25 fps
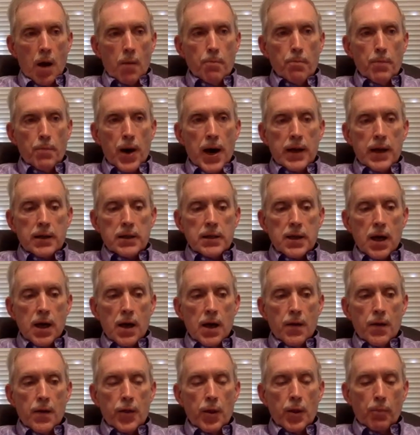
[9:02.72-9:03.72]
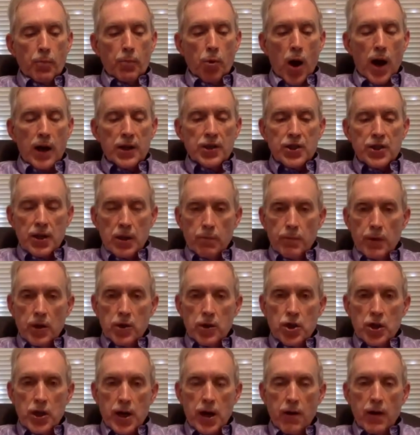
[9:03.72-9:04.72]
But the Protestant
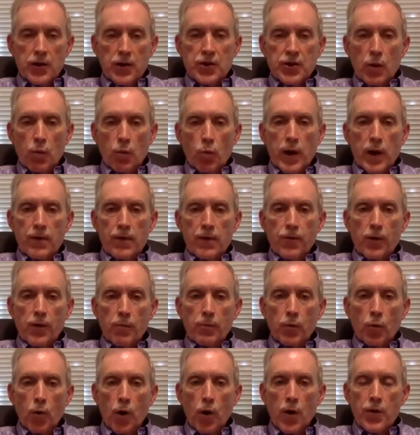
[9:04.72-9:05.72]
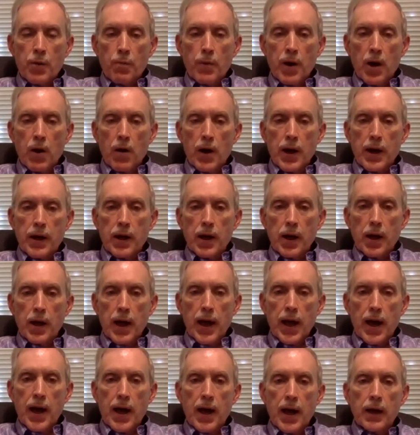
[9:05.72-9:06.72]
missionaries that went from North America
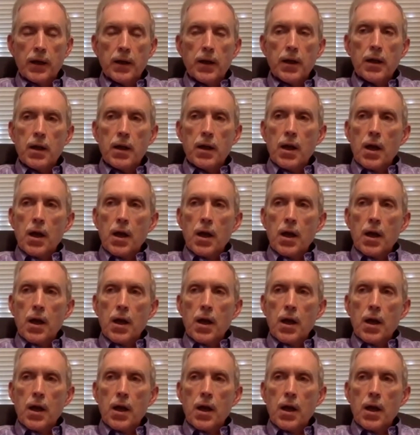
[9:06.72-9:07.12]
and